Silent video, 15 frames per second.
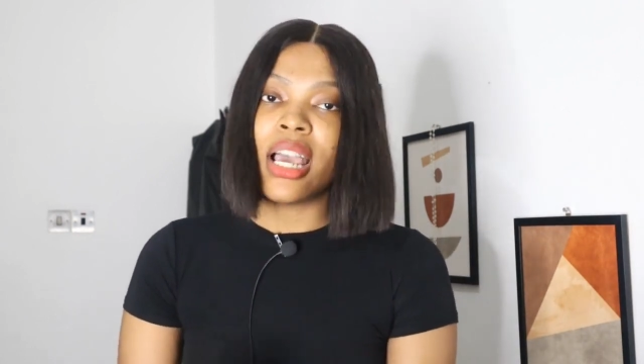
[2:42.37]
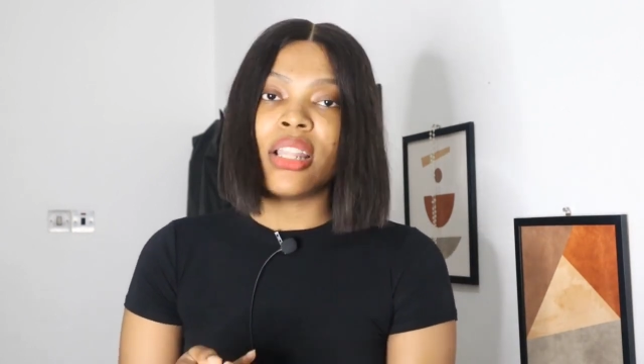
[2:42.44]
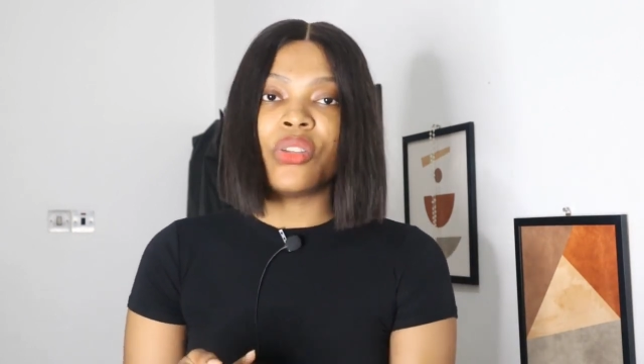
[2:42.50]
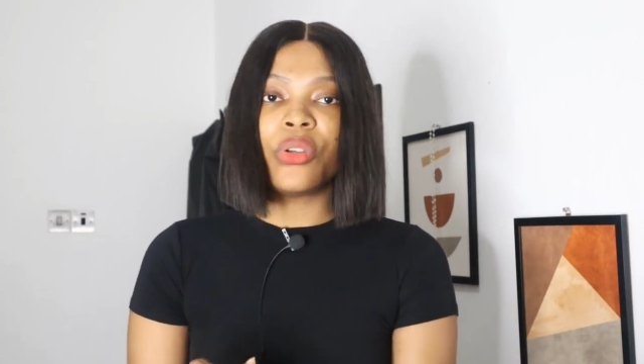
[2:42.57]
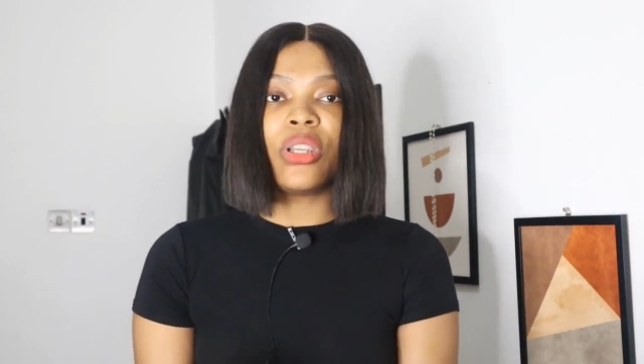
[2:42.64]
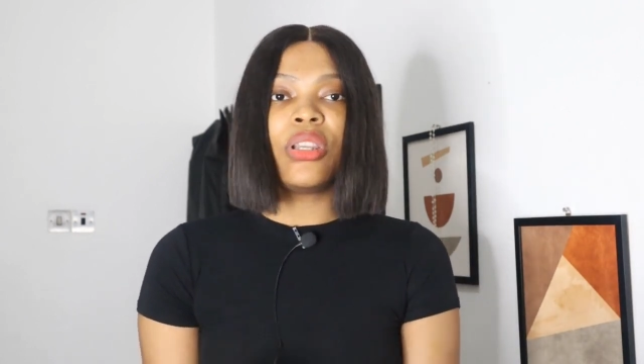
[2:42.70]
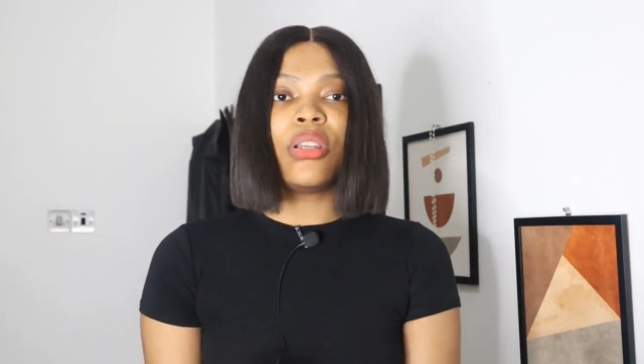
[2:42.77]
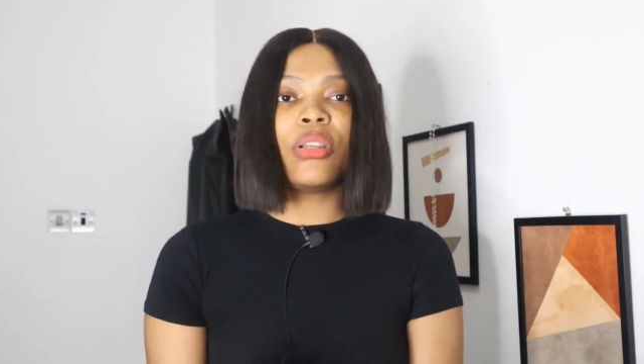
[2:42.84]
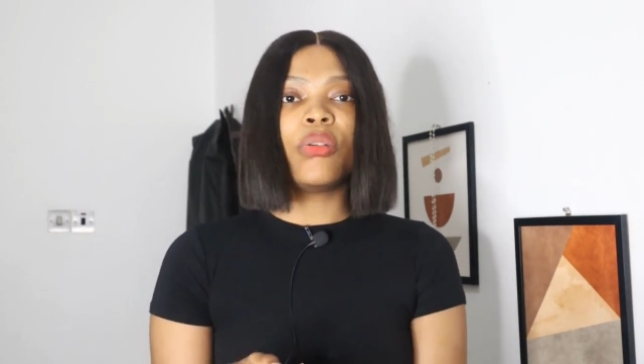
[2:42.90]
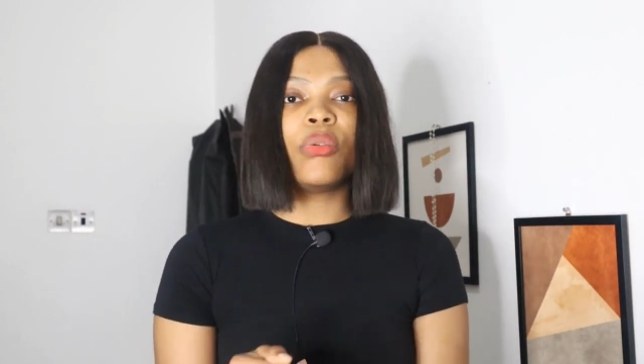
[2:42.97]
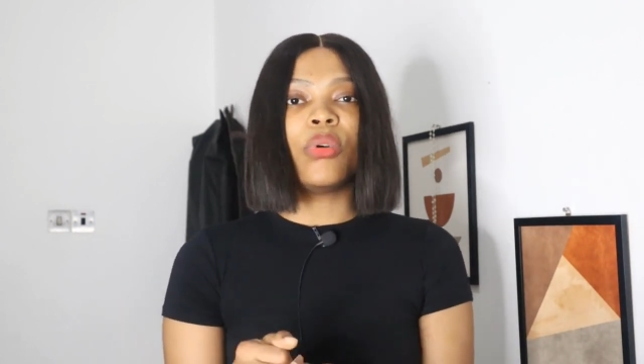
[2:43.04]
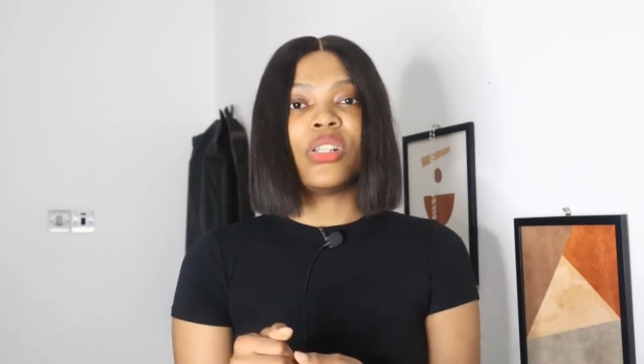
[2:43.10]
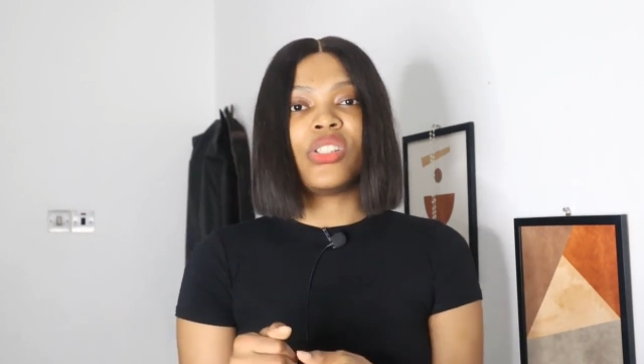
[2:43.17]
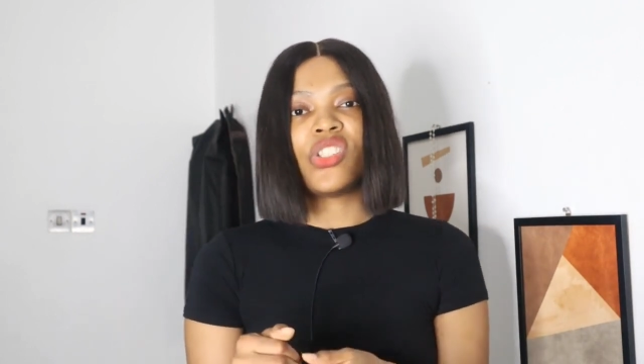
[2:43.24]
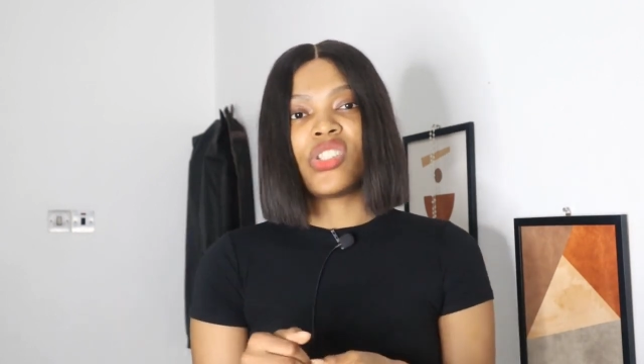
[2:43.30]
And Dotun
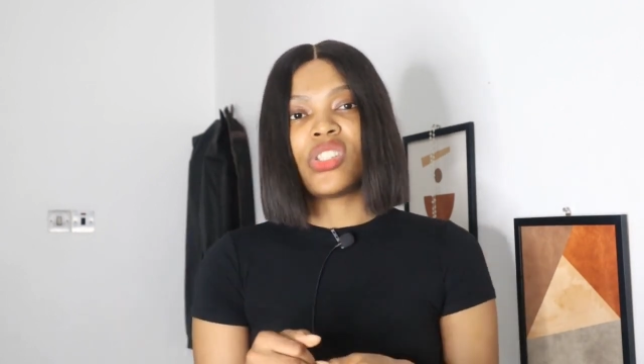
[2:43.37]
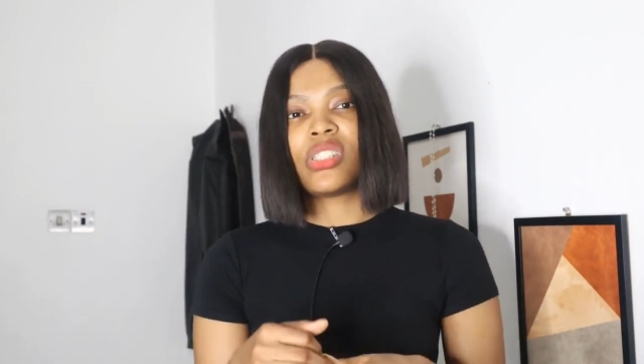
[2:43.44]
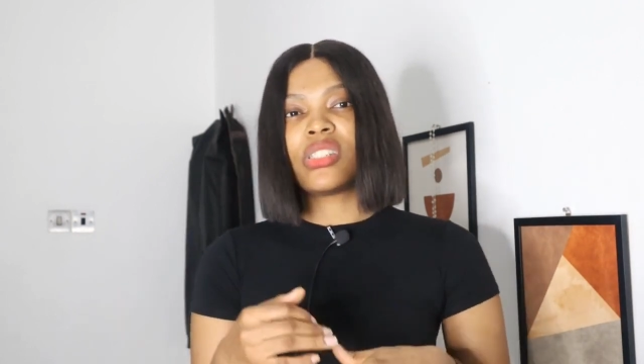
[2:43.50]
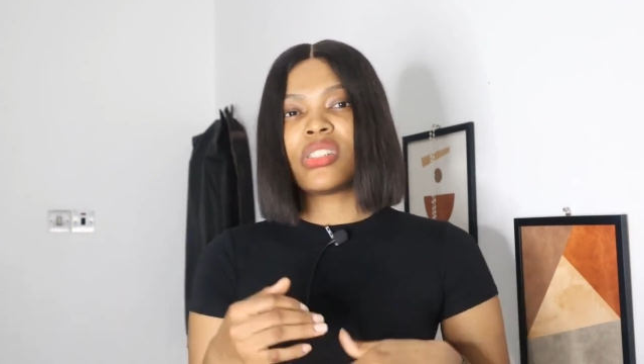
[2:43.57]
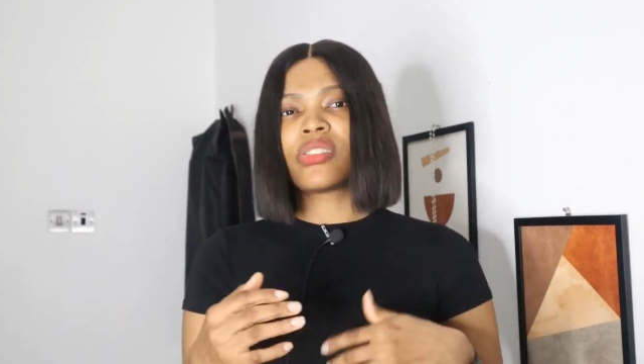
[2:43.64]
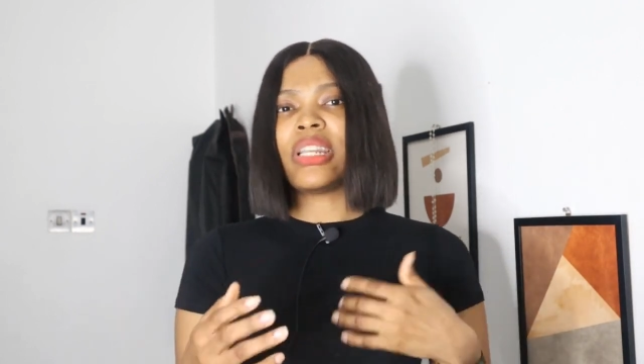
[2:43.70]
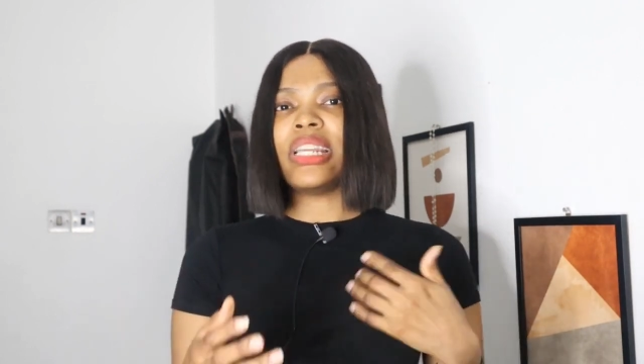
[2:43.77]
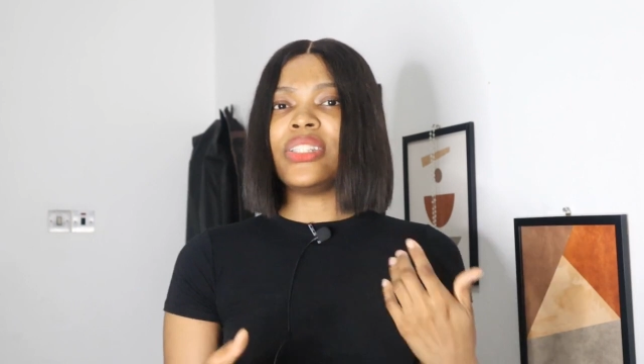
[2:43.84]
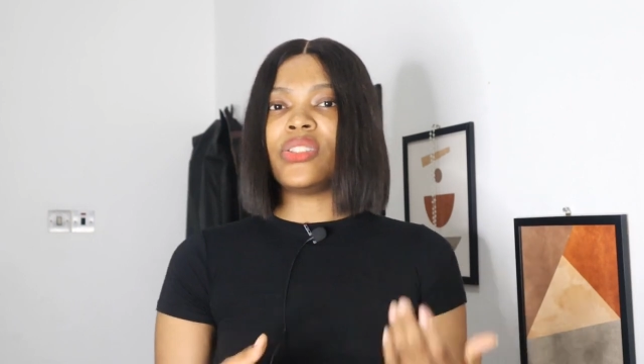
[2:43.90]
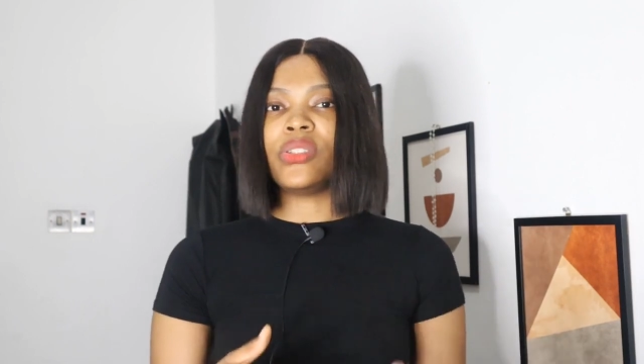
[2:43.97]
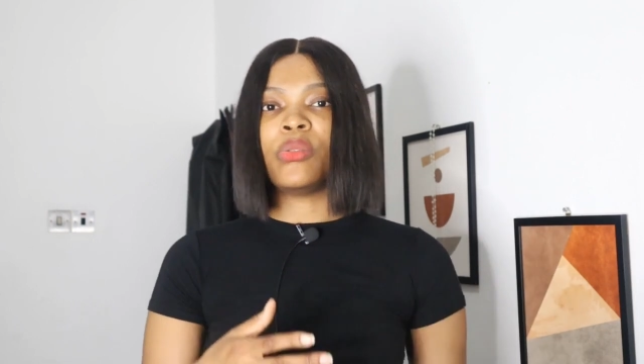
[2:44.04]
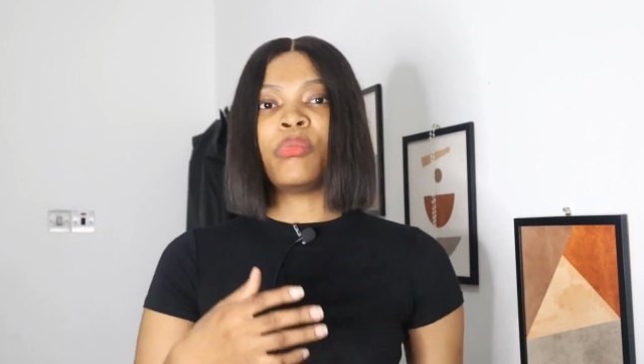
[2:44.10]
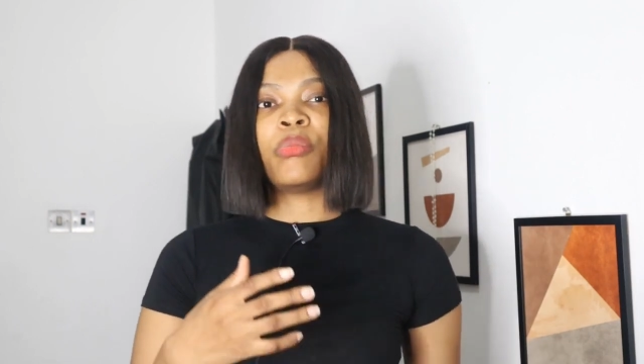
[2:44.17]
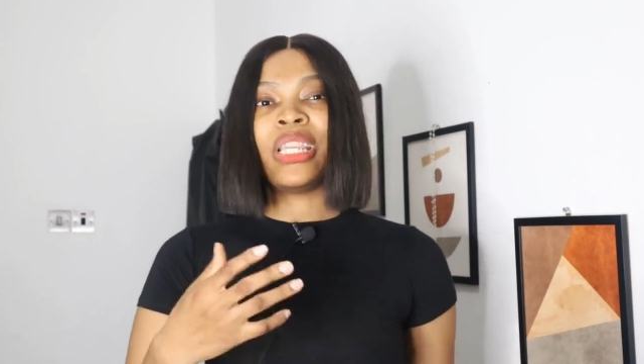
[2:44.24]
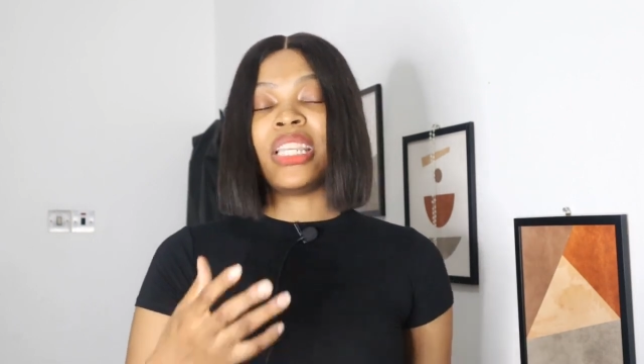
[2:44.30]
was just trying
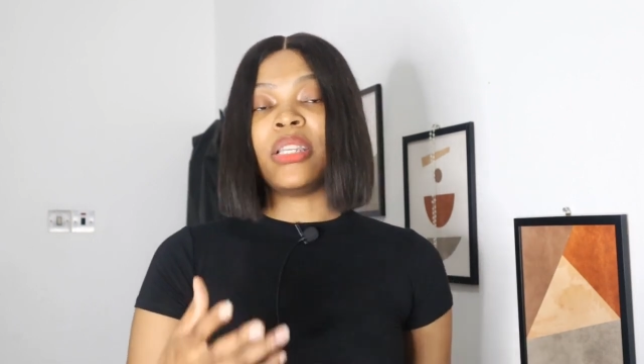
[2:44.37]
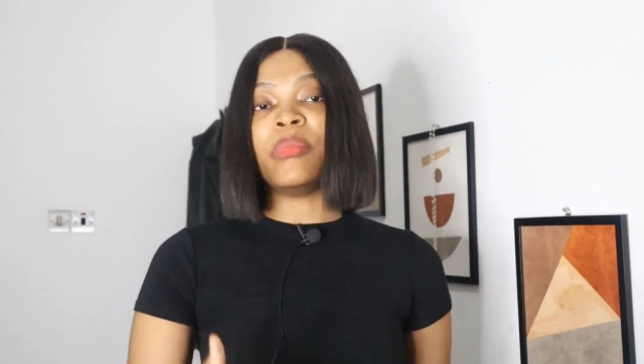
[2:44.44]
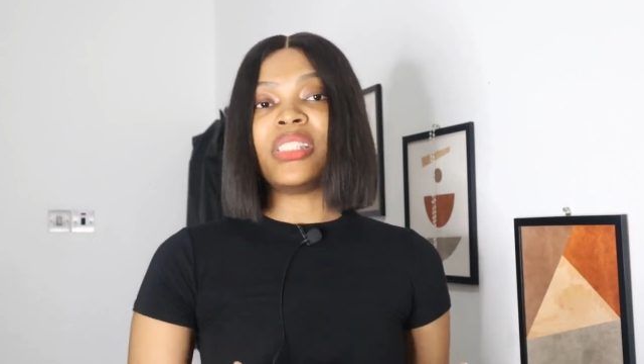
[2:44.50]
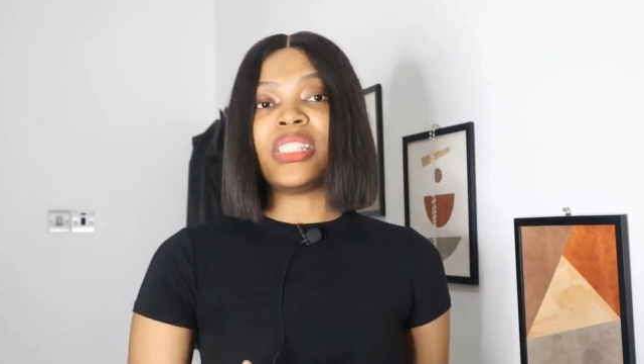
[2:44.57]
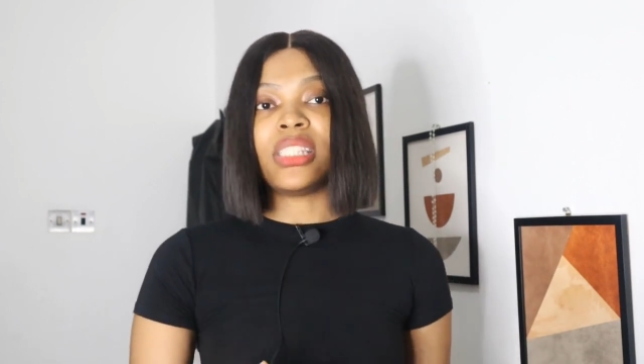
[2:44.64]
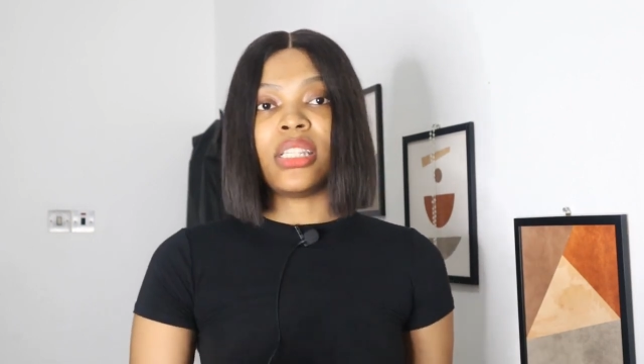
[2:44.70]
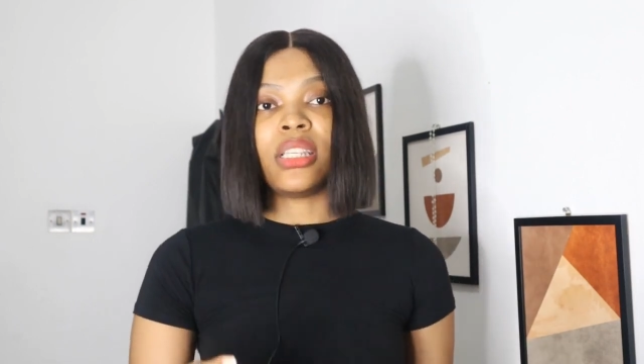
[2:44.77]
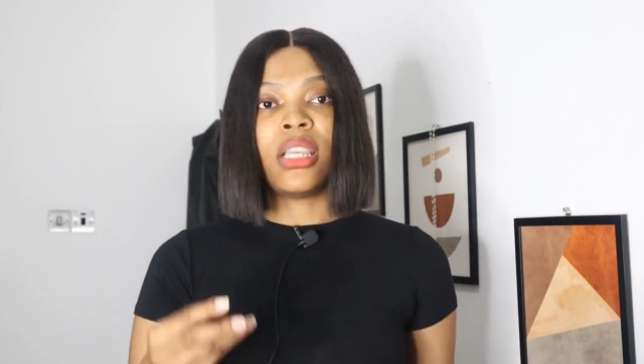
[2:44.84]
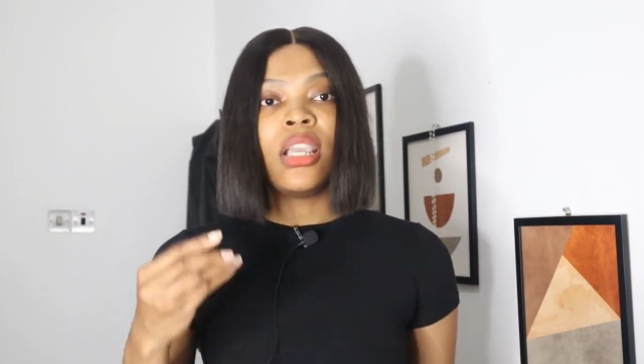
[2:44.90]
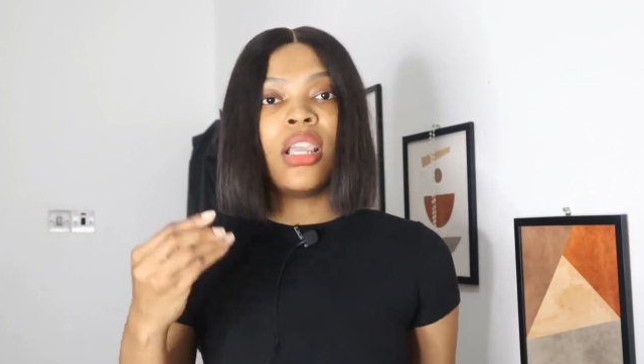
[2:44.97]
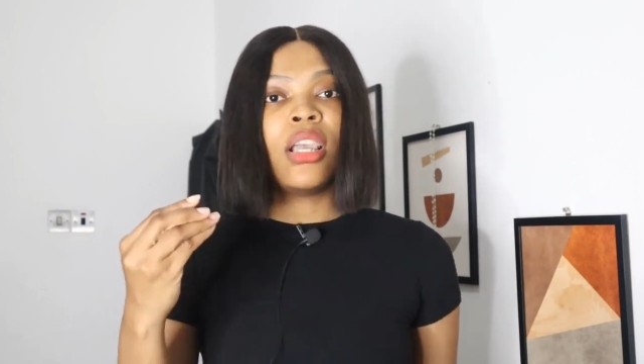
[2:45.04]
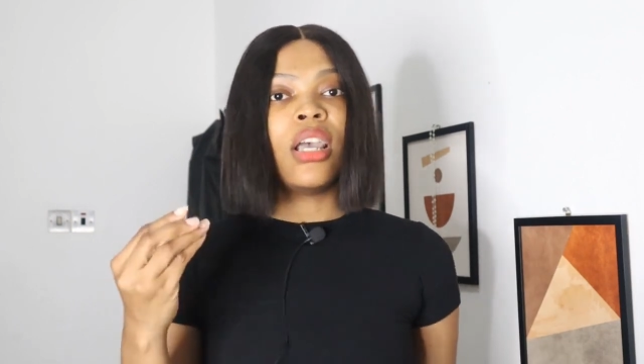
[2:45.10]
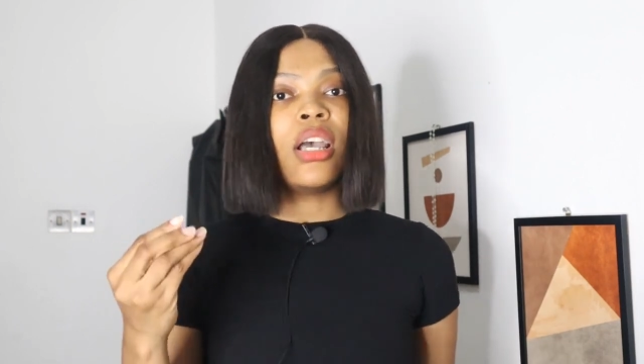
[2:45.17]
to make him see